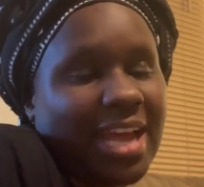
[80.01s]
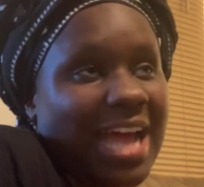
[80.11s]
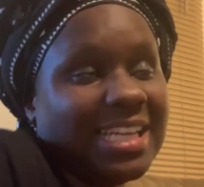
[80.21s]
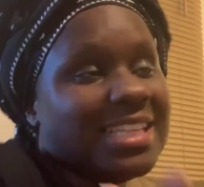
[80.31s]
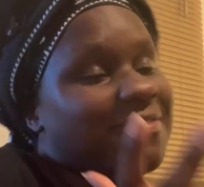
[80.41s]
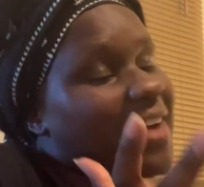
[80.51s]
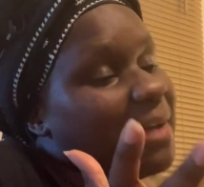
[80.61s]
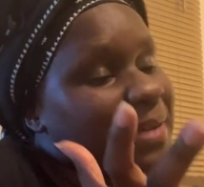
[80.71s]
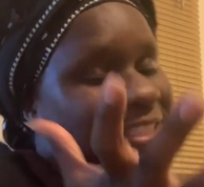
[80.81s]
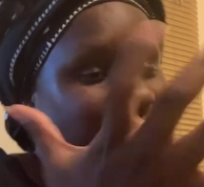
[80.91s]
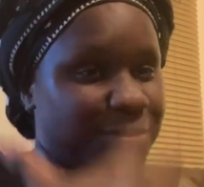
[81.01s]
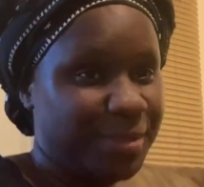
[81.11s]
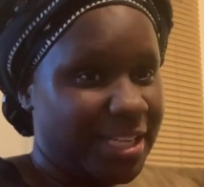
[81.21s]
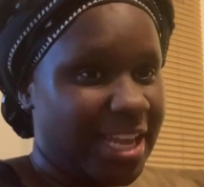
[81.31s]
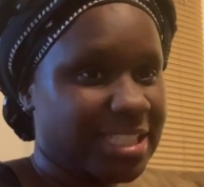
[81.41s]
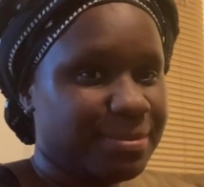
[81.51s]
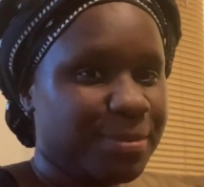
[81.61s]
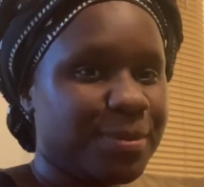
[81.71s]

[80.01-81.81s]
I didn't find myself to be an expert,